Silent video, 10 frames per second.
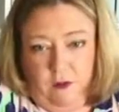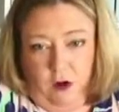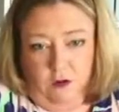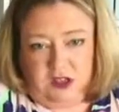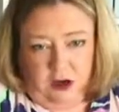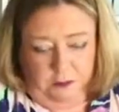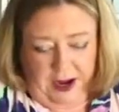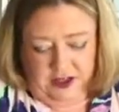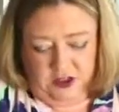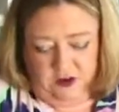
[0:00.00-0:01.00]
rolled our
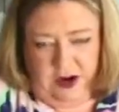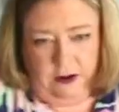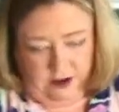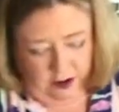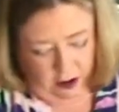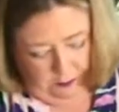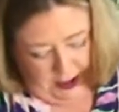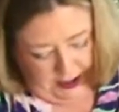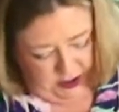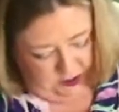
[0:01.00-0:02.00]
pastry out. Now, our
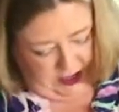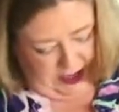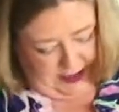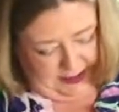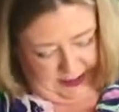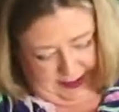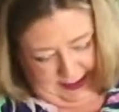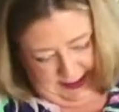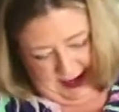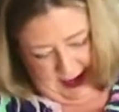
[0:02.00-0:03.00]
pastry is, like I
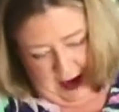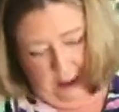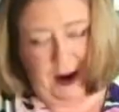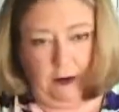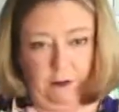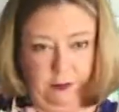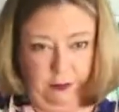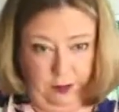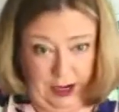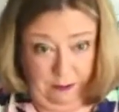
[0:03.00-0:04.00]
say, about
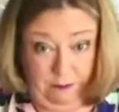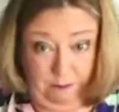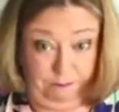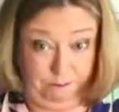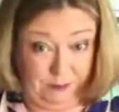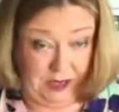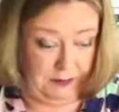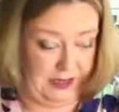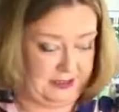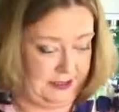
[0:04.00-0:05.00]
3
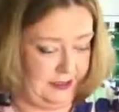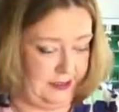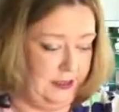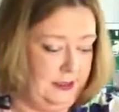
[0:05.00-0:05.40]
millimeters